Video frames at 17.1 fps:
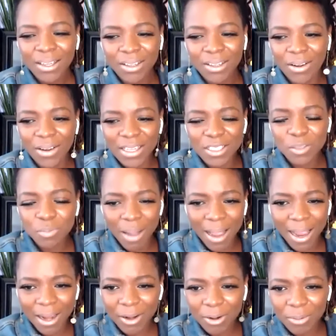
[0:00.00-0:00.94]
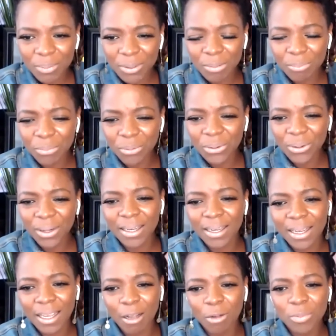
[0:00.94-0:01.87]
inspire people
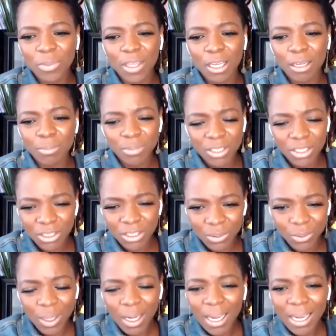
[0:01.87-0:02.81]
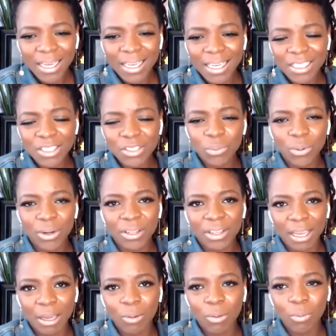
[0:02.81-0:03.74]
and help them to get to where
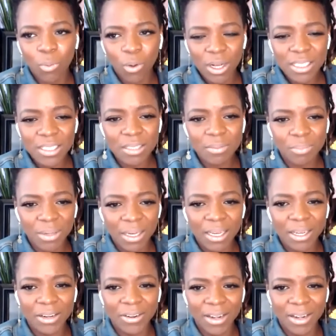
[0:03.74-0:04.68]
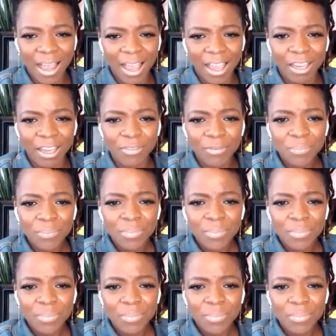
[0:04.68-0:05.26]
they want to be in their life.